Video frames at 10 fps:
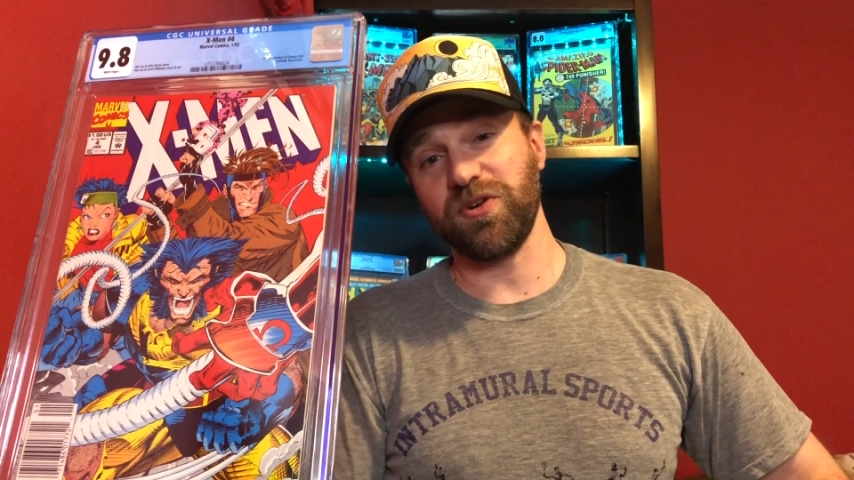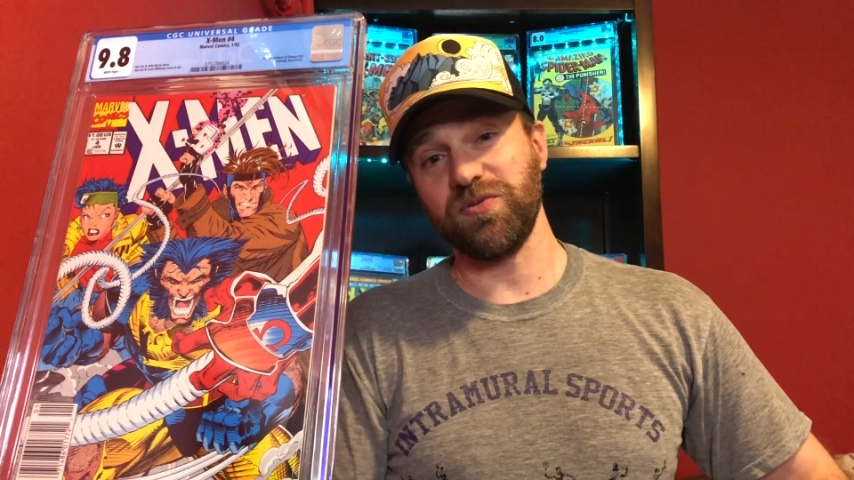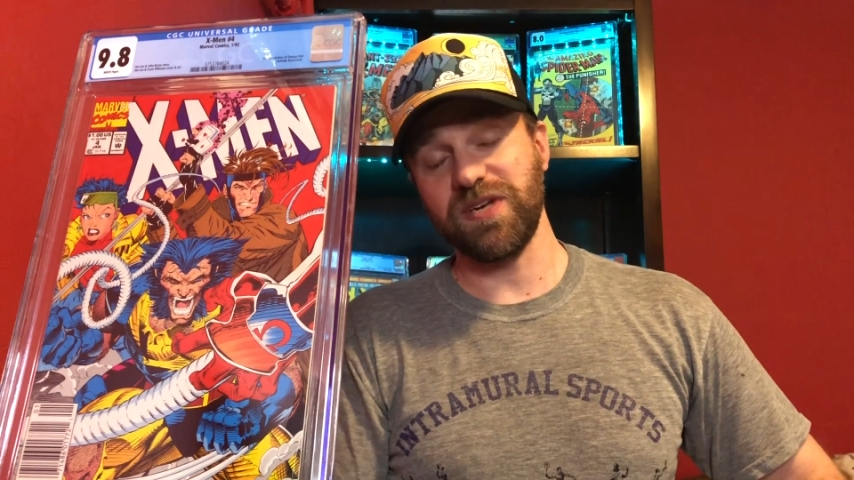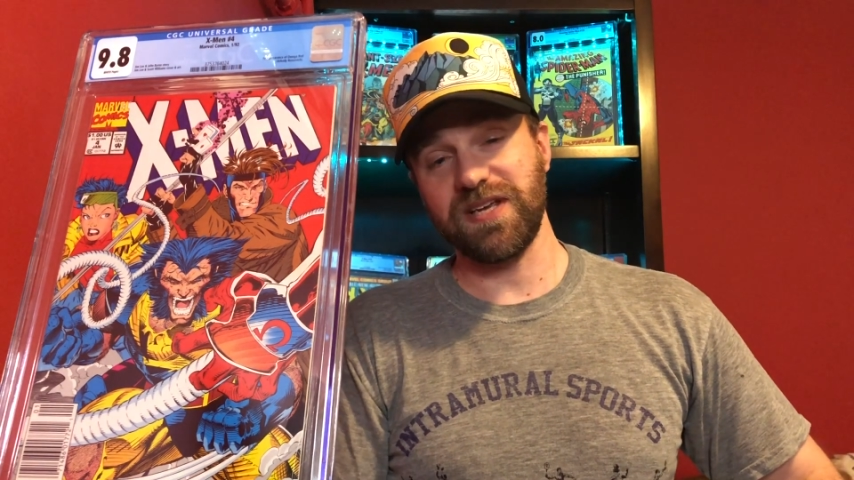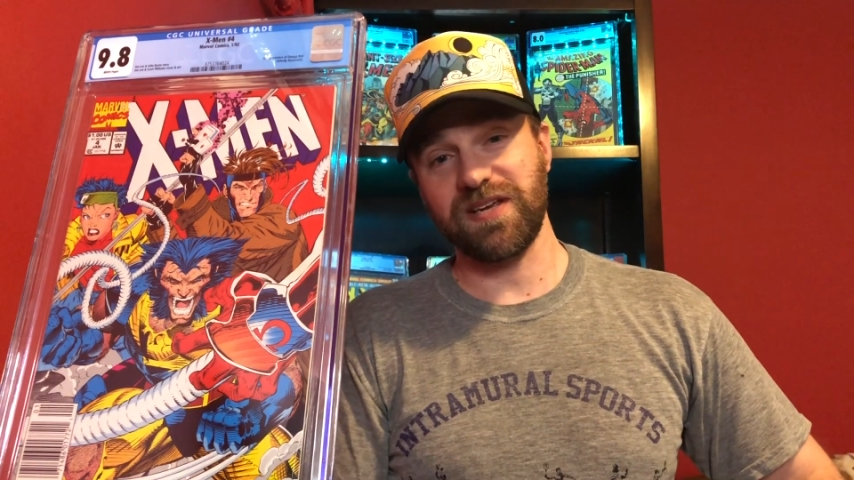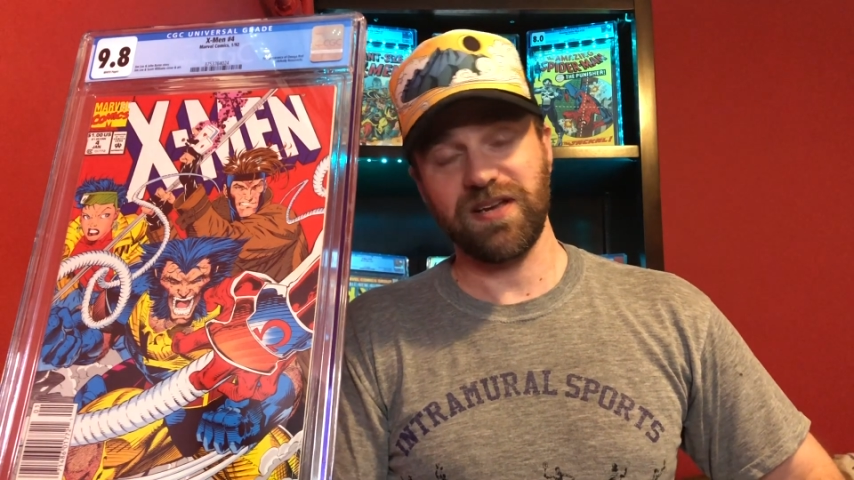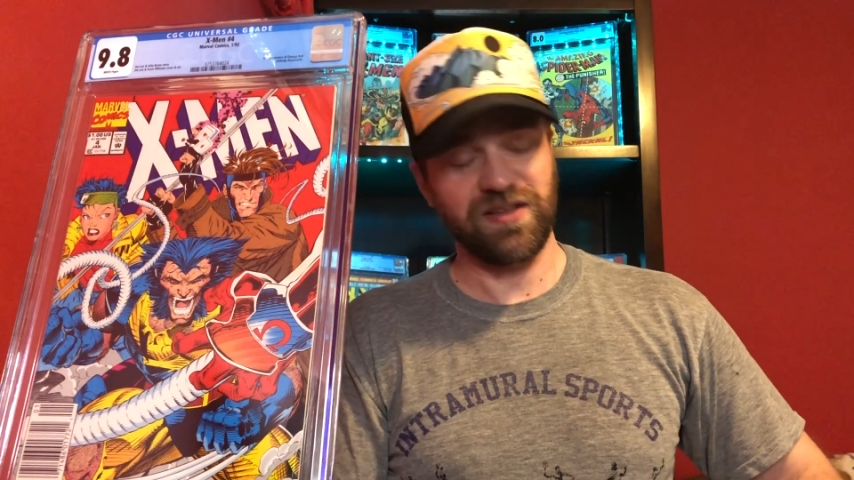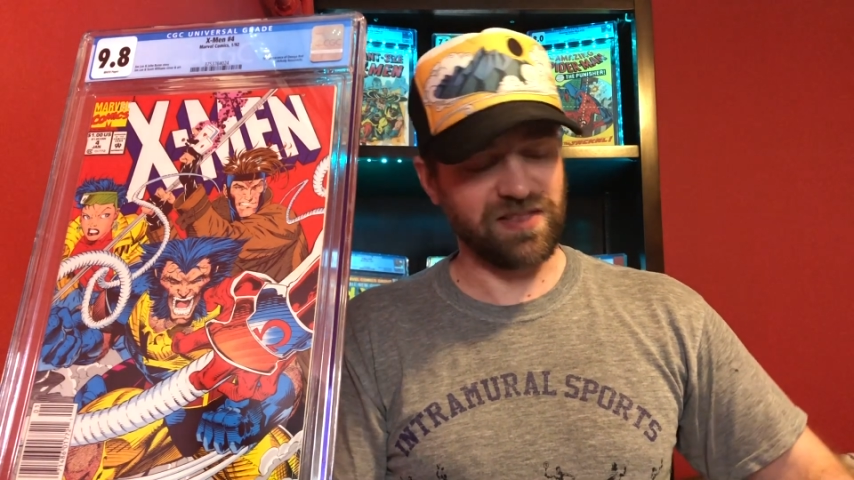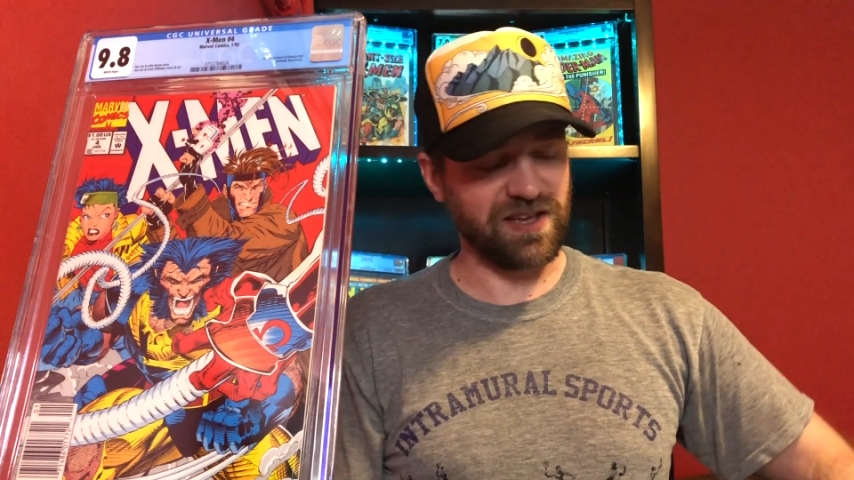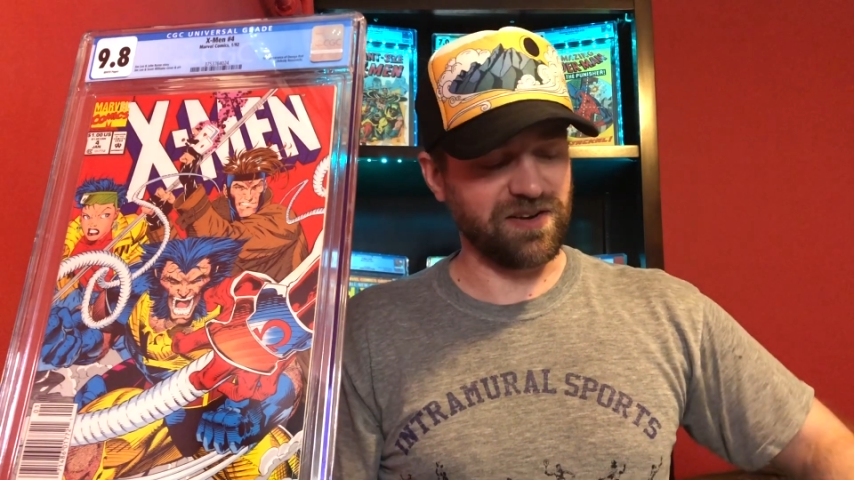unique
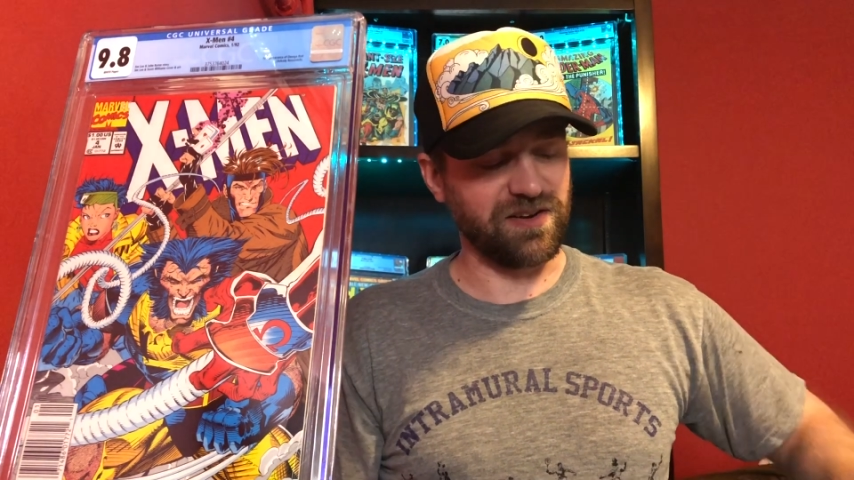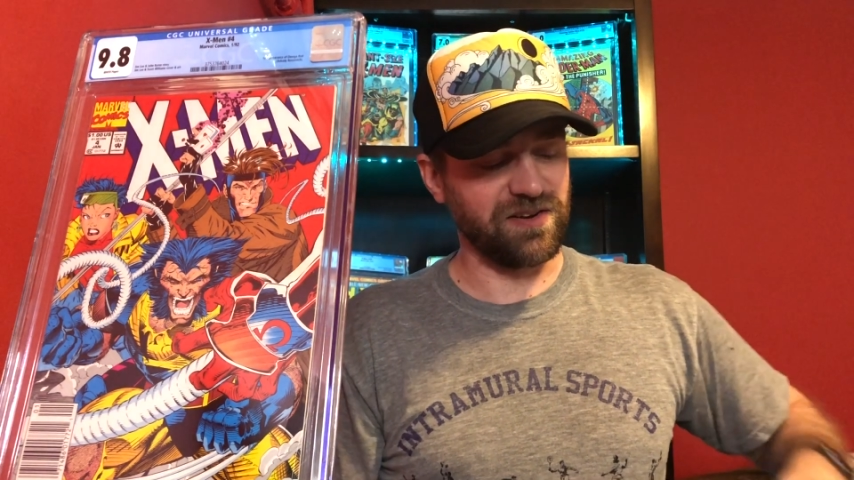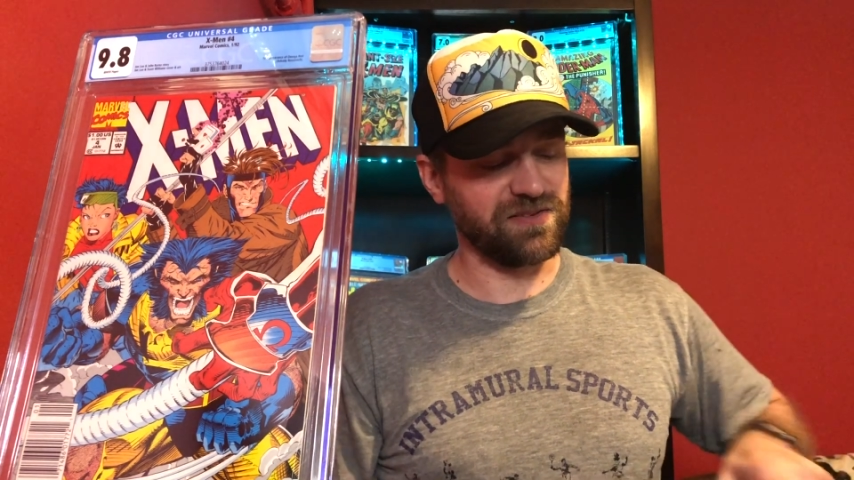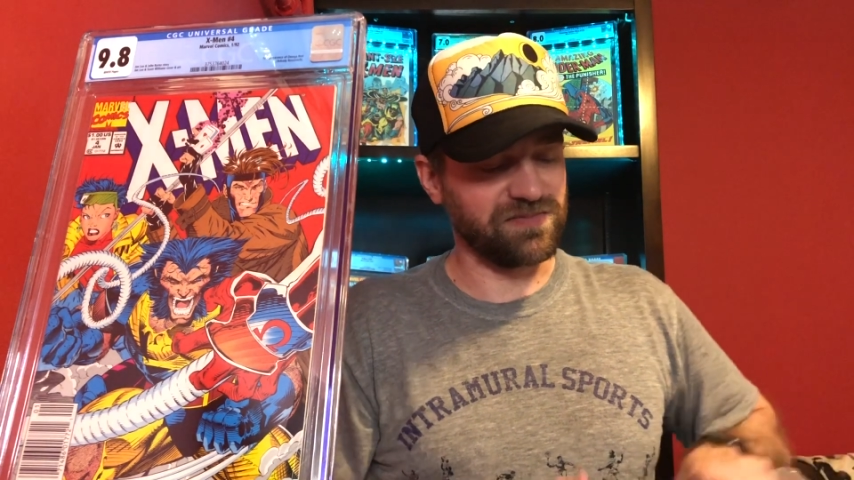than